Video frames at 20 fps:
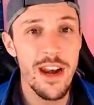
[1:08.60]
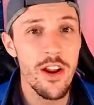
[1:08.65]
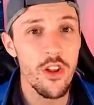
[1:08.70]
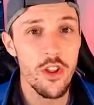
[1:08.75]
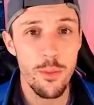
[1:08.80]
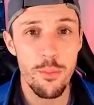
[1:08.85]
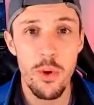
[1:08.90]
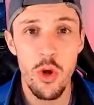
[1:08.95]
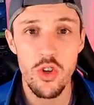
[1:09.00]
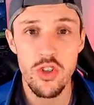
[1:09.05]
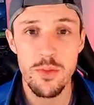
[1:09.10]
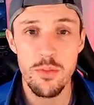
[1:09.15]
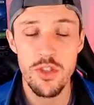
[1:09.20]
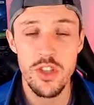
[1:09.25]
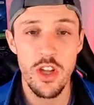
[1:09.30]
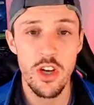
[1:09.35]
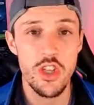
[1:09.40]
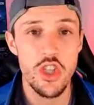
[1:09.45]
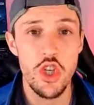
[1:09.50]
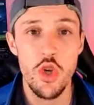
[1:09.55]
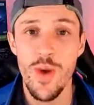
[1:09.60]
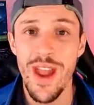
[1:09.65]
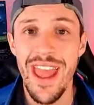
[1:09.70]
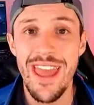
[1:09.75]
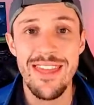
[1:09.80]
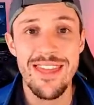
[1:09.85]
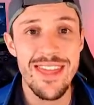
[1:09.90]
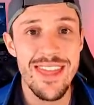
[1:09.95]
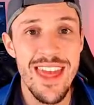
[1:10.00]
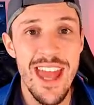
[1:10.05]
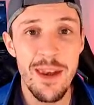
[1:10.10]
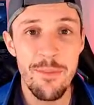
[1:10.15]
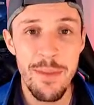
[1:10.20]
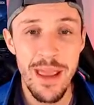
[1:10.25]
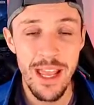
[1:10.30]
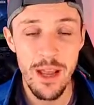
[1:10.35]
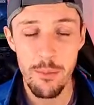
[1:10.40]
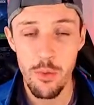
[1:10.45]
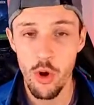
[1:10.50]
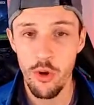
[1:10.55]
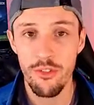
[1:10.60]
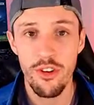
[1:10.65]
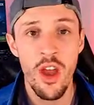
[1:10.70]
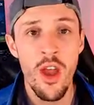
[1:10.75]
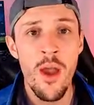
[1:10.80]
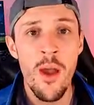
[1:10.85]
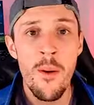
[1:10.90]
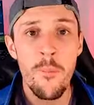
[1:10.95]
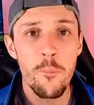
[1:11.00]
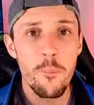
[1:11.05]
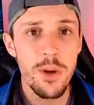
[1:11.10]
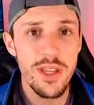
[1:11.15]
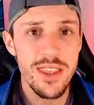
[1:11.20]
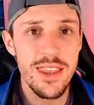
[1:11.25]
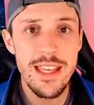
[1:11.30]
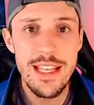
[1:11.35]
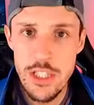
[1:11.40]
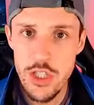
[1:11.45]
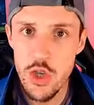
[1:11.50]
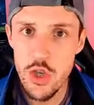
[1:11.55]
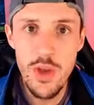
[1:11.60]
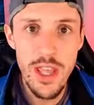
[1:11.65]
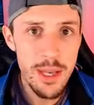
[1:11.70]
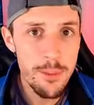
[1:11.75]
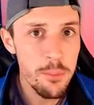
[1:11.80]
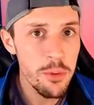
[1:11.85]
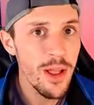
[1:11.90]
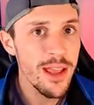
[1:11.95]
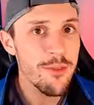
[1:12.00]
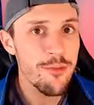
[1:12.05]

other person was going to do, and then make a move. But this, you can play